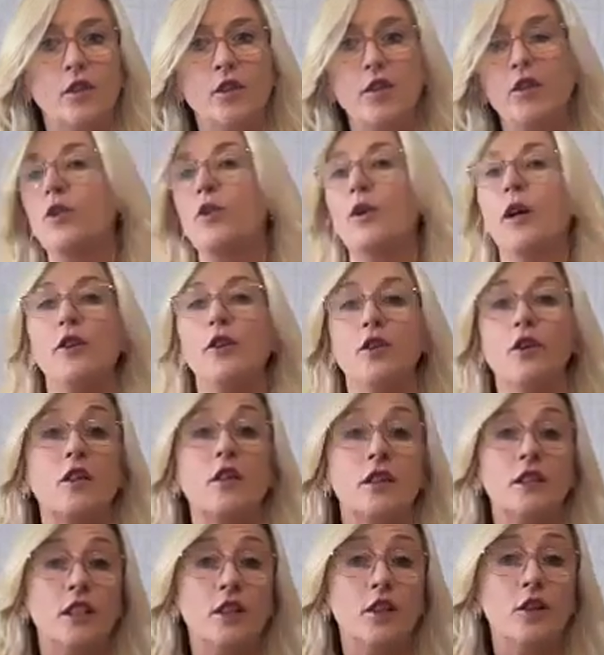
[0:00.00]
new, and you
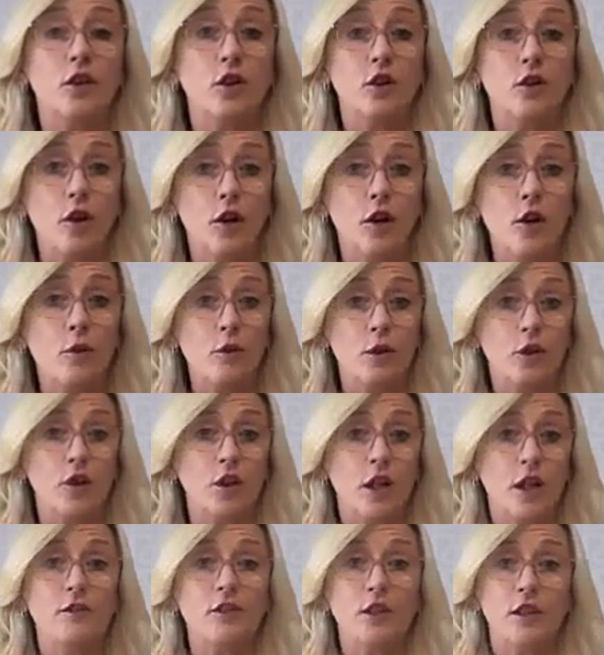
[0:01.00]
continue to grow, which
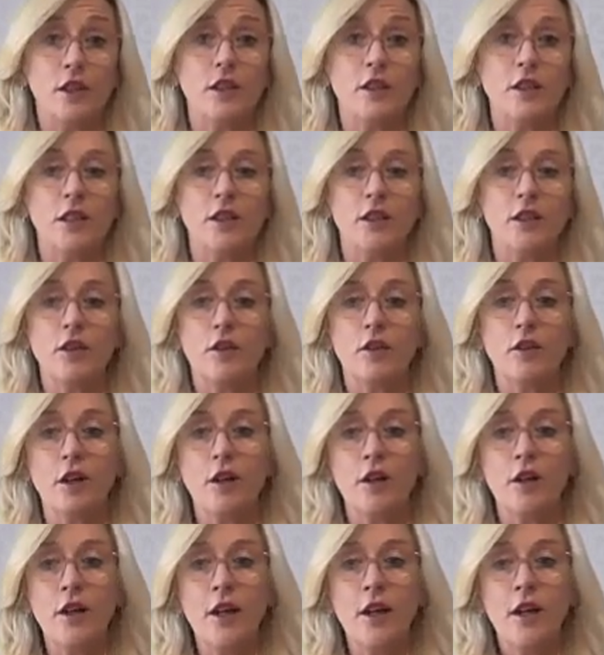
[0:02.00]
you have to continue to
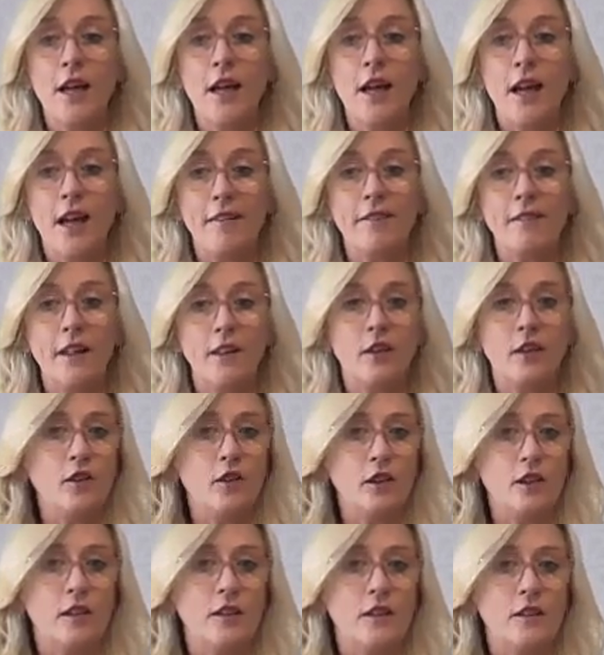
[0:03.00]
grow. And then
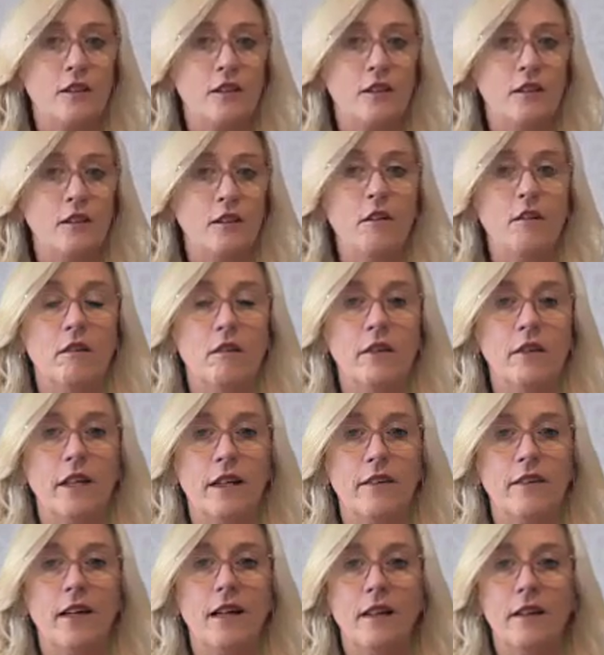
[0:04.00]
you just, oh,
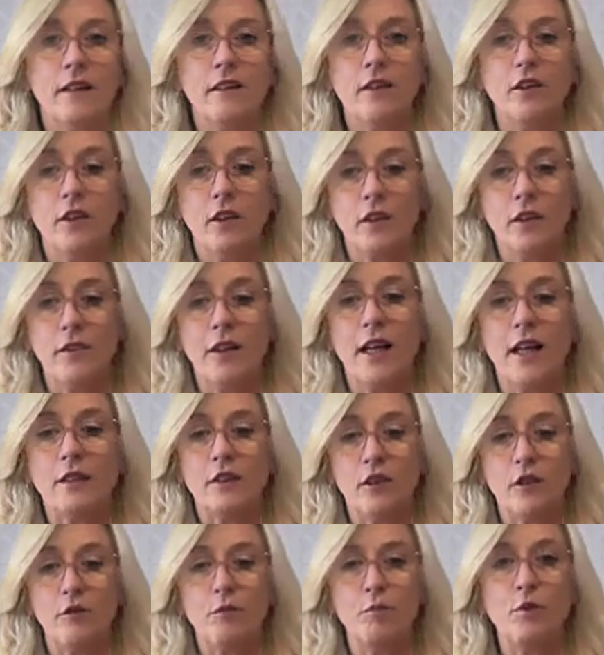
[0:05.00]
okay,
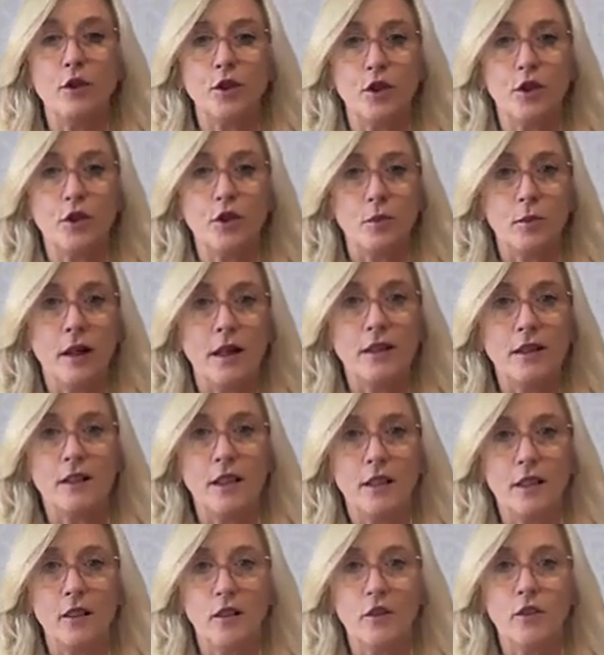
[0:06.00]
that sort of pushes your
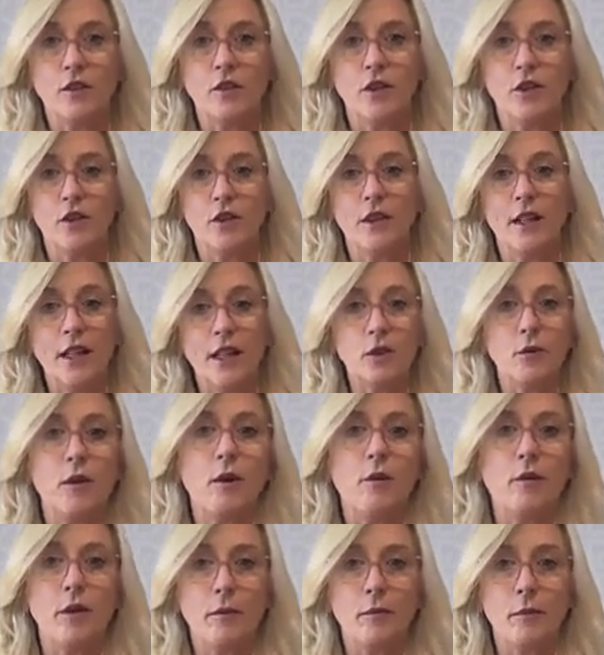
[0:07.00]
mindset along to that's
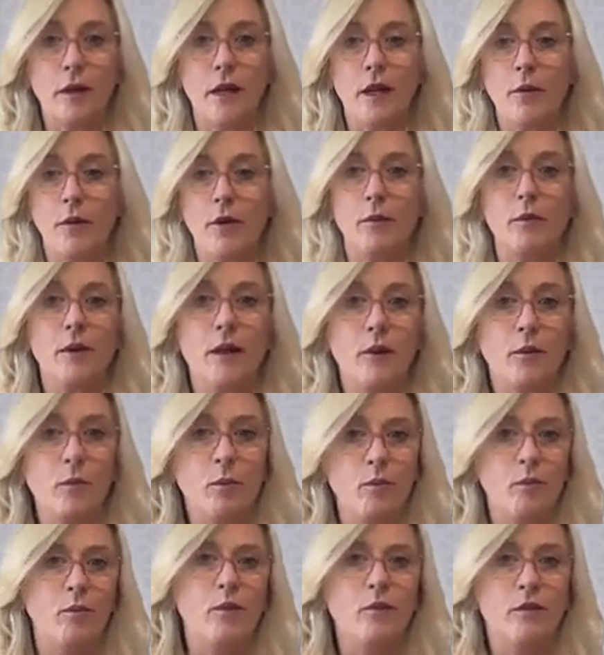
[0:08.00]
where I want to be. I want to be
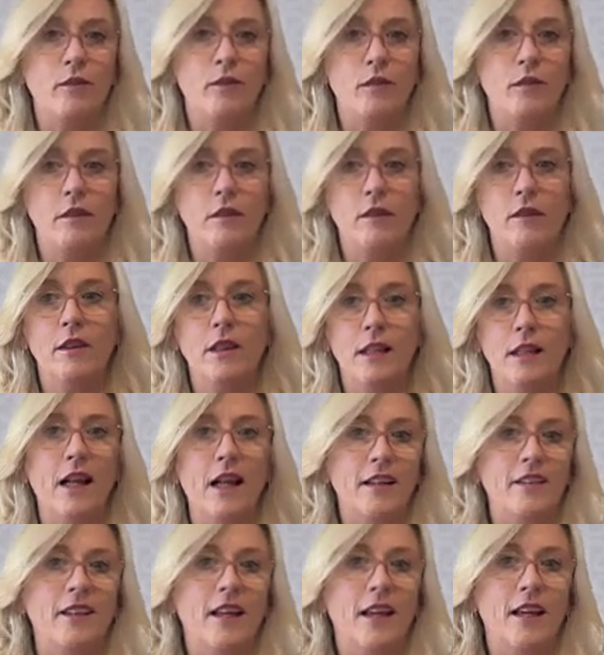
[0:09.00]

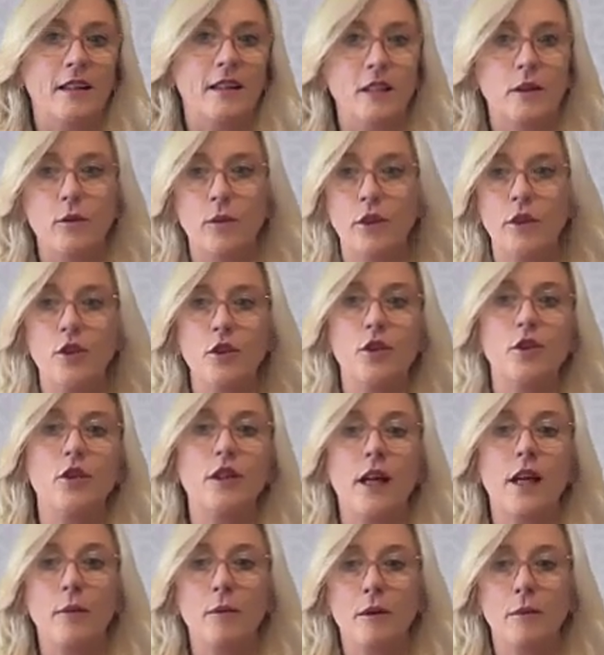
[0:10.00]
like that. I want to do
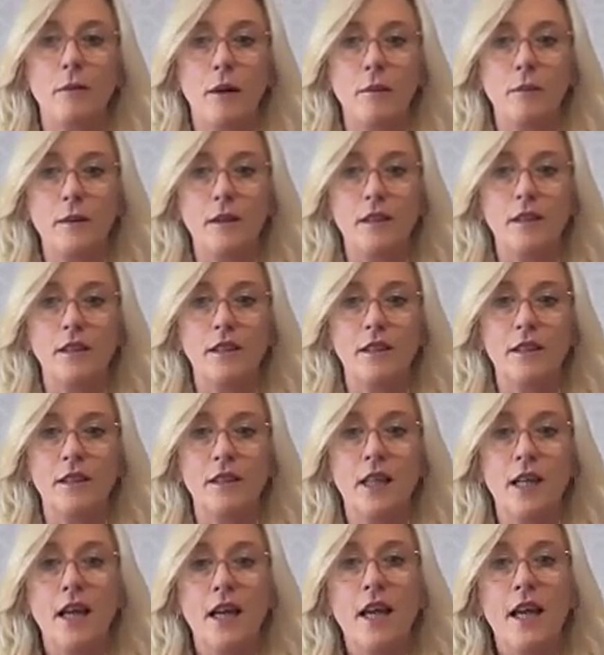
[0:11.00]
that with my
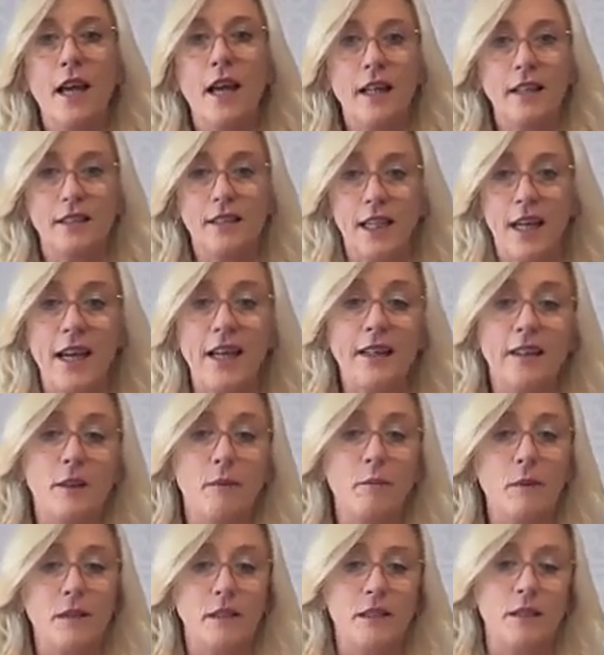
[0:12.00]
business and take
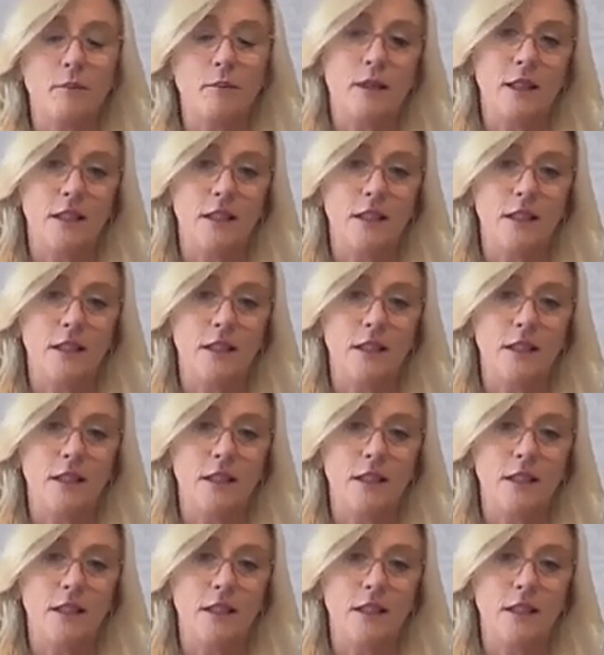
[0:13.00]
the bits and